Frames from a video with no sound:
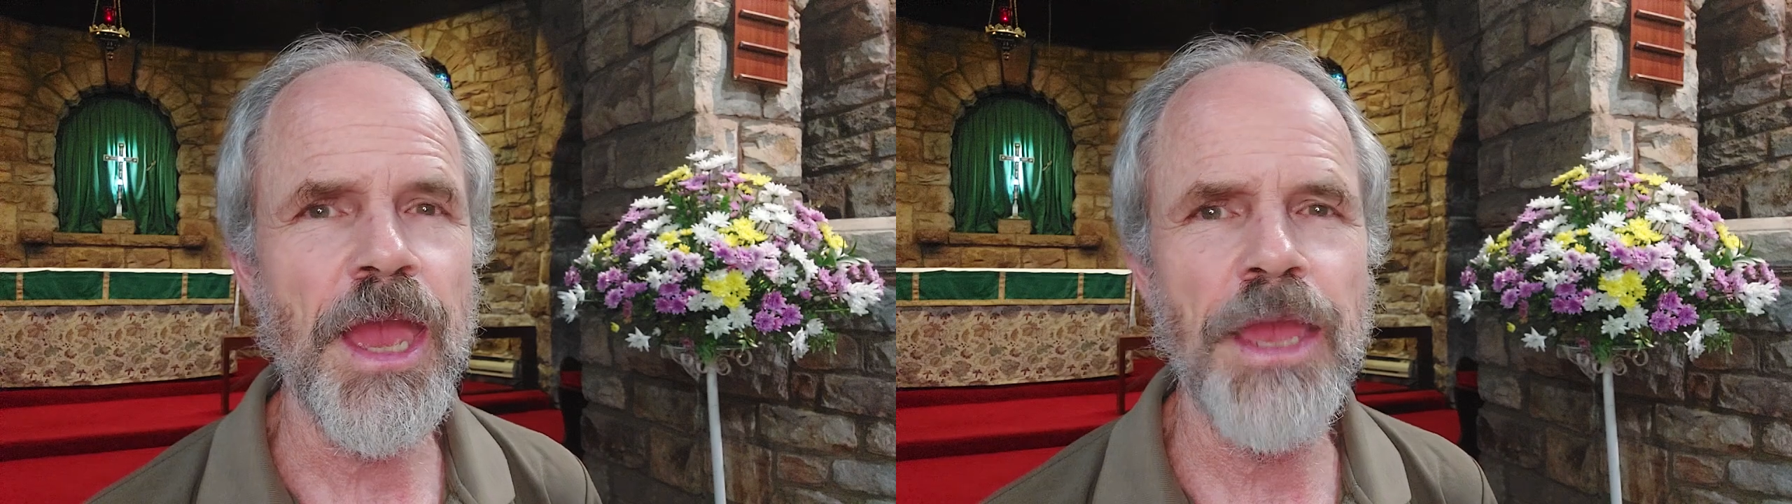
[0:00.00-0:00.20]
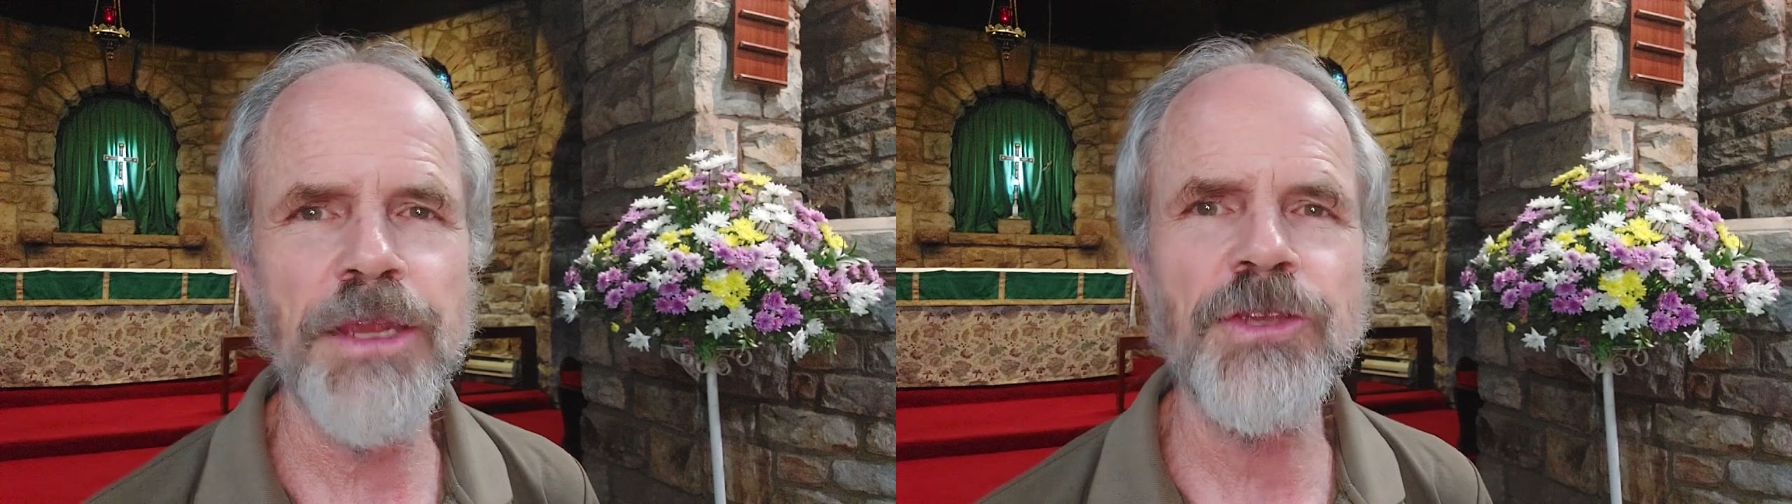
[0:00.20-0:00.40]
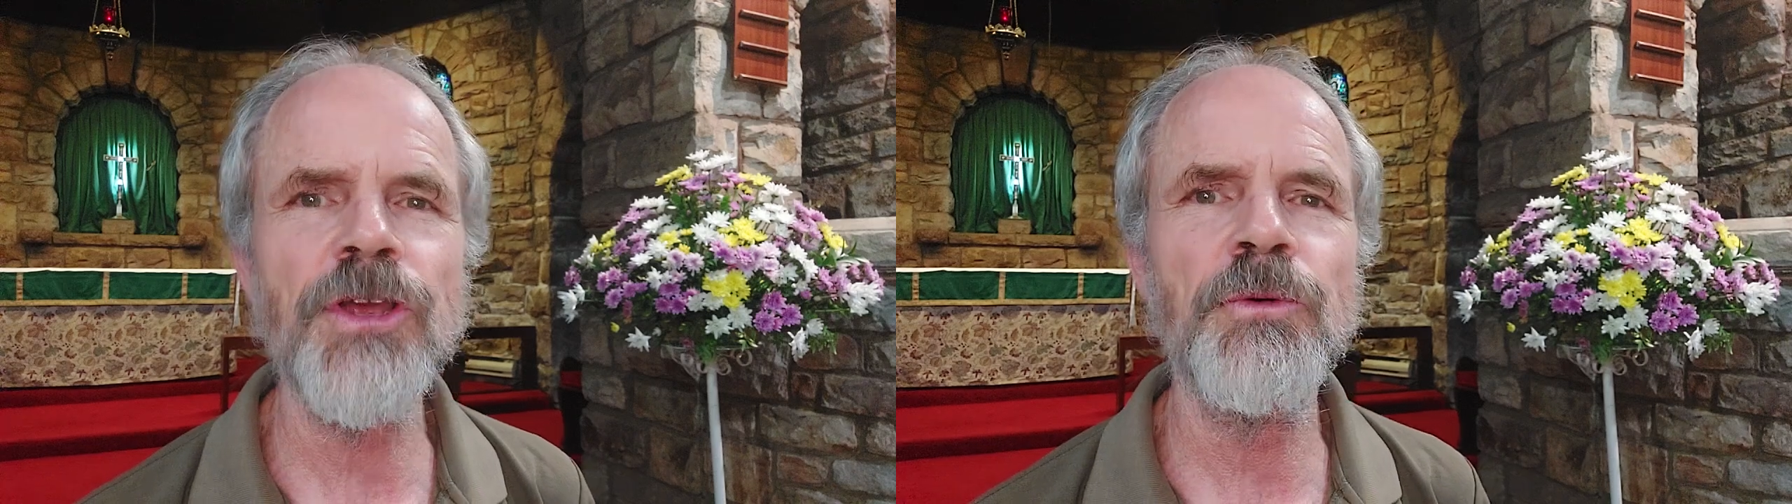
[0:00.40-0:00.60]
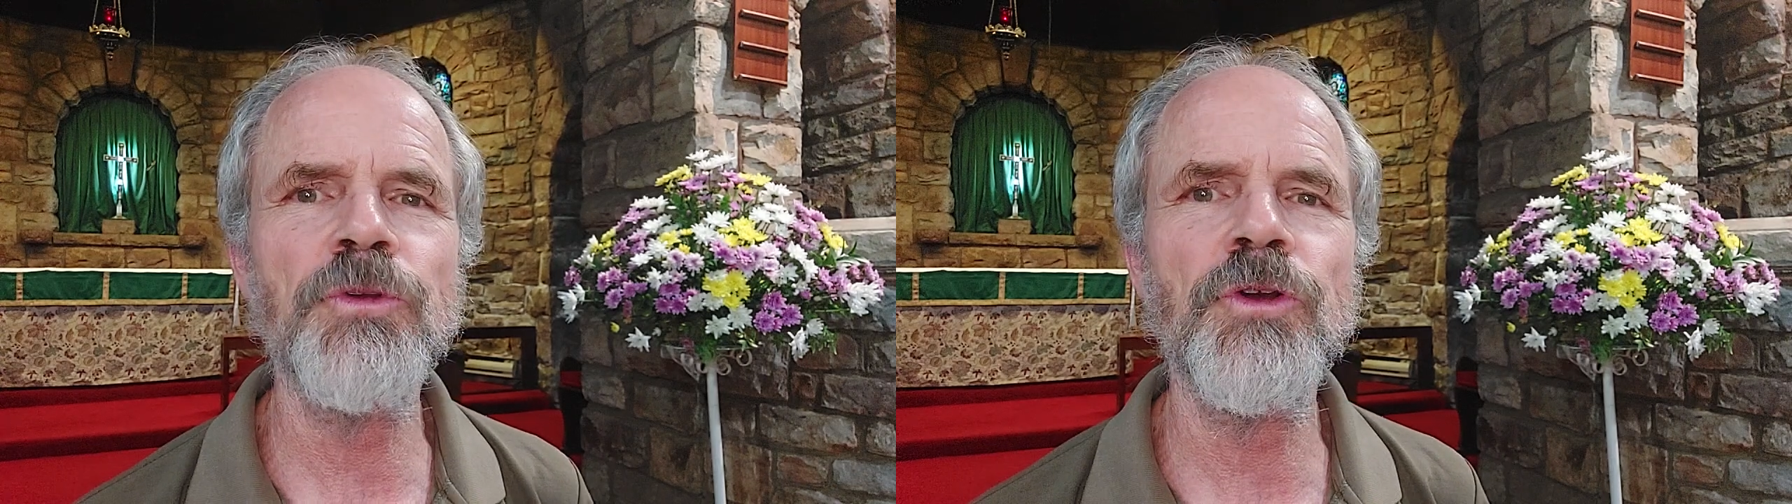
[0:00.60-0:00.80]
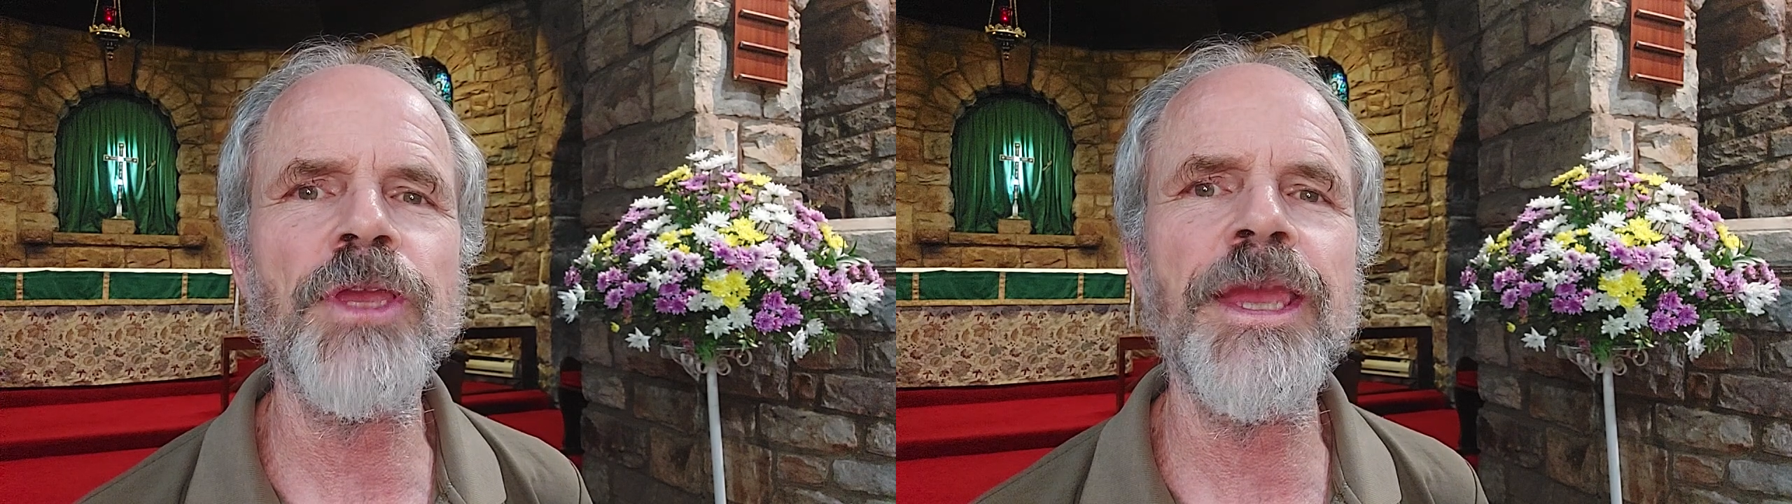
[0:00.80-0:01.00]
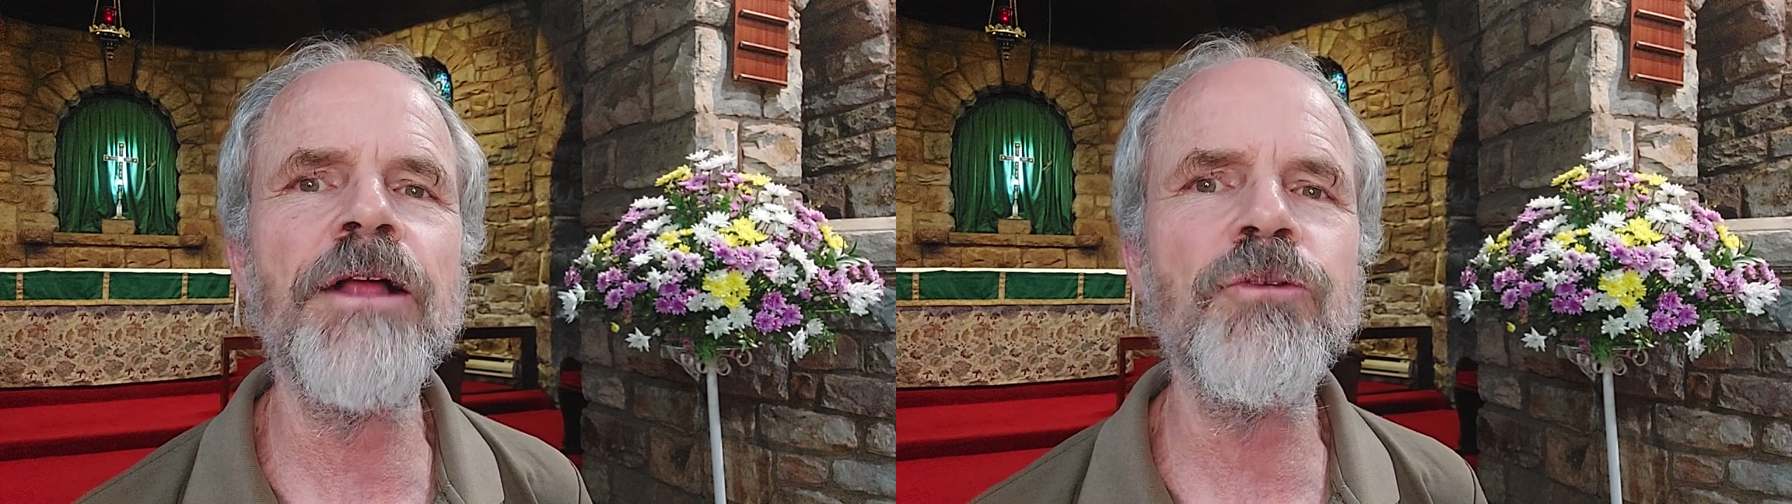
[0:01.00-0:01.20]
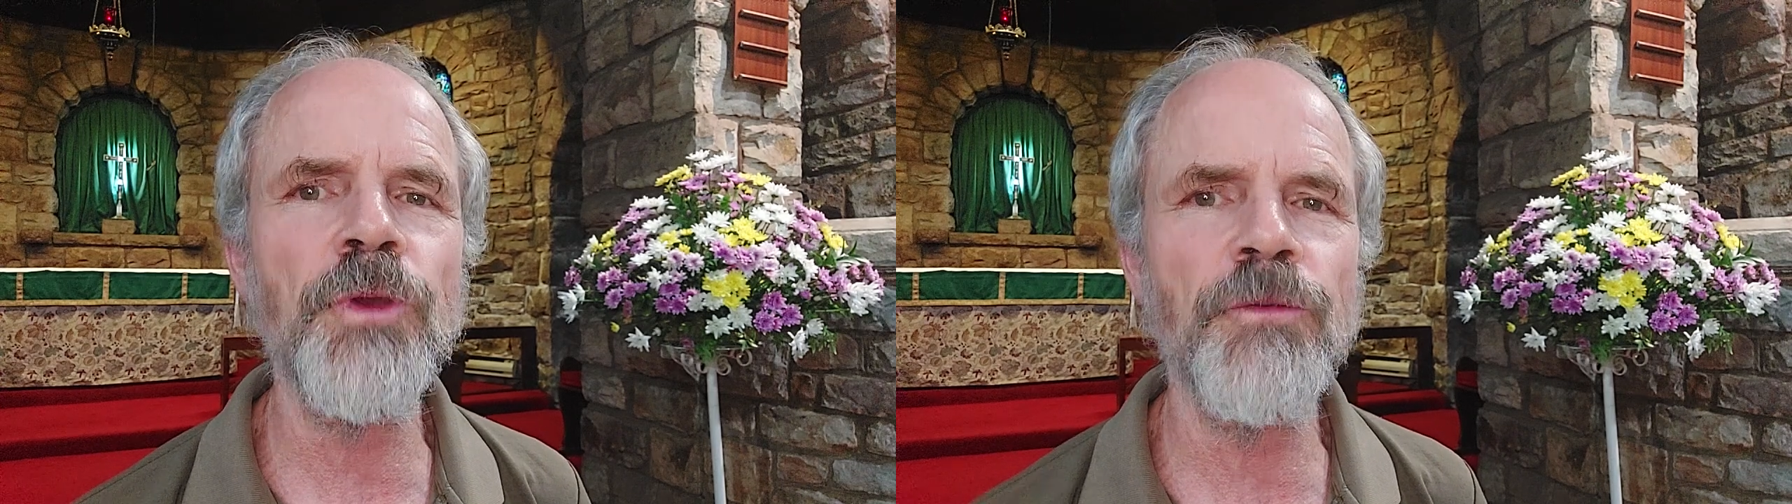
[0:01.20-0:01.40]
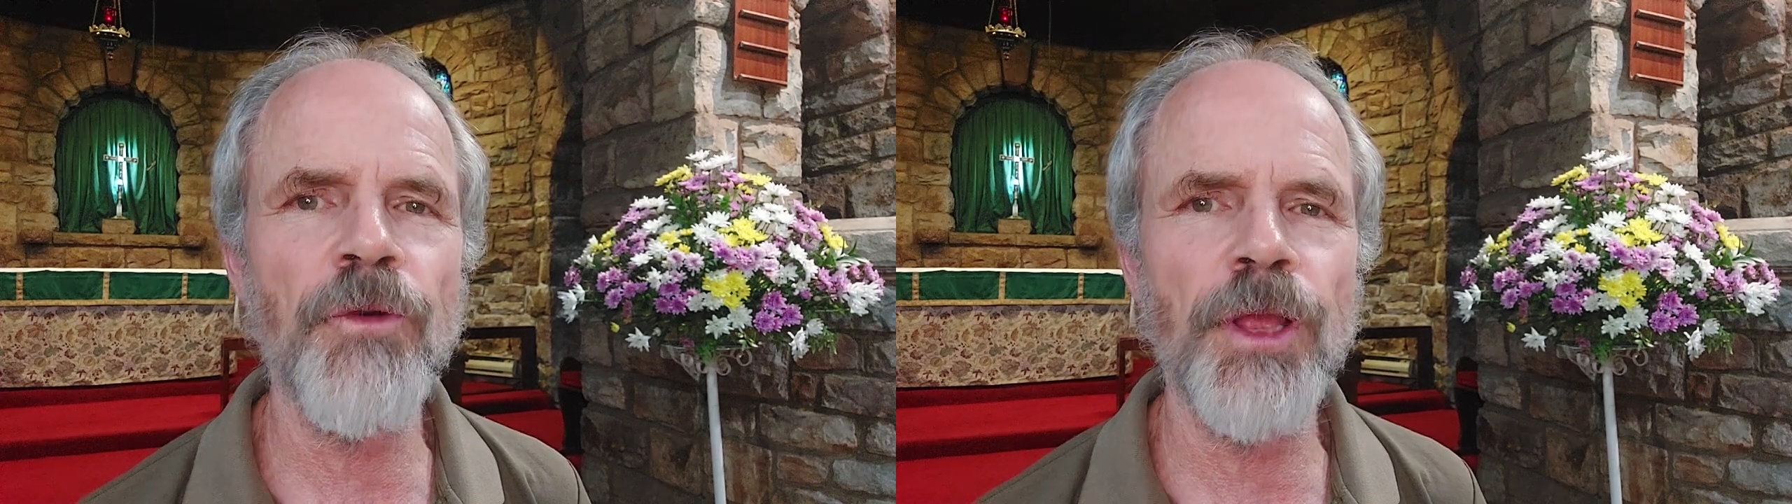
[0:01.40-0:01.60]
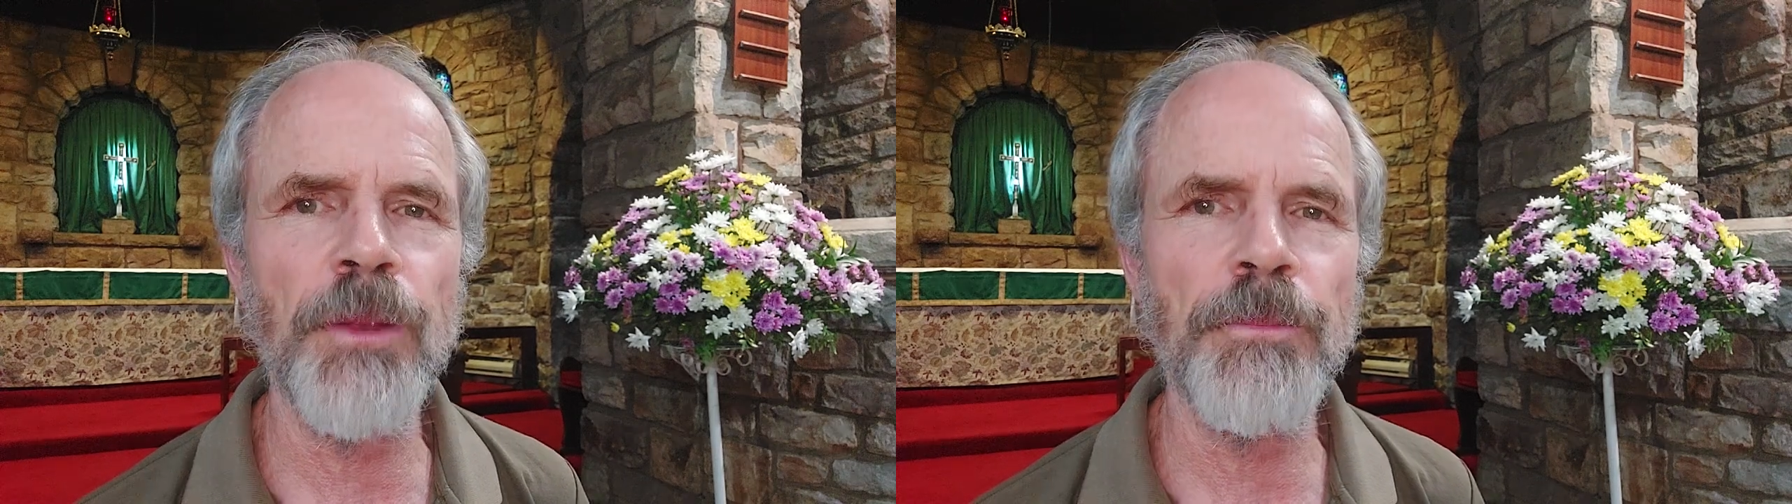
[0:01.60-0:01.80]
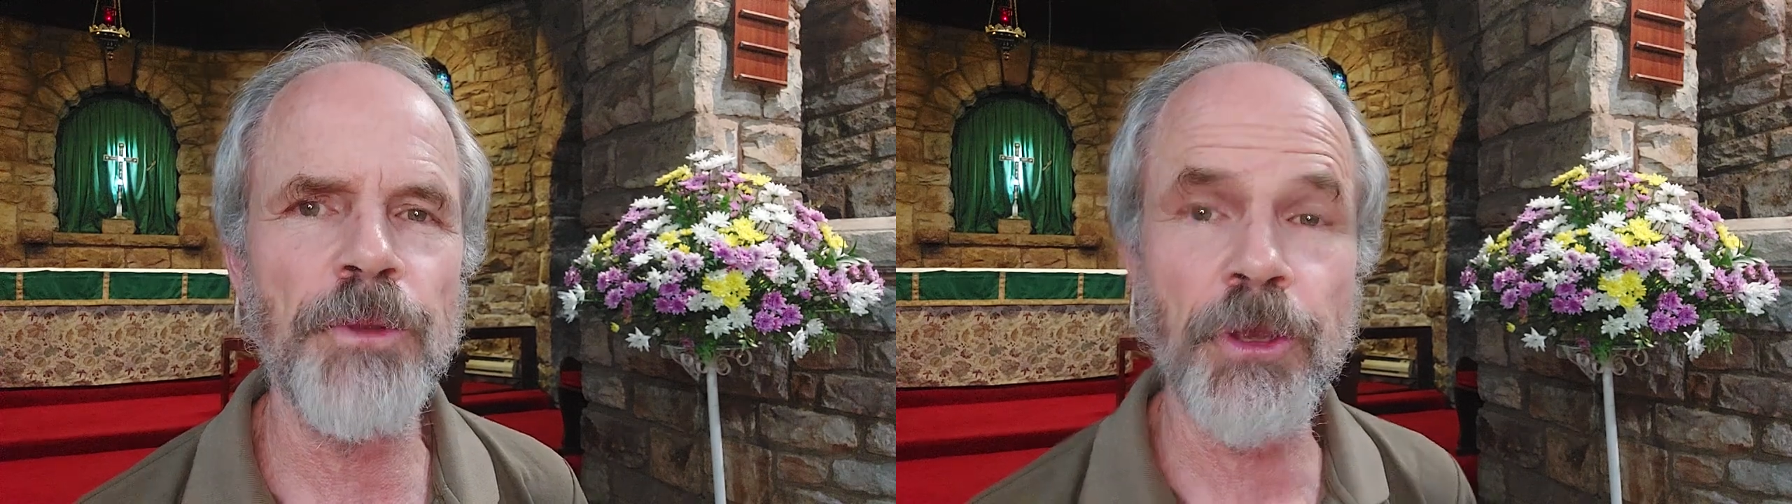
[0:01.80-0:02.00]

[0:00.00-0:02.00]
And Israel was looking elsewhere for help.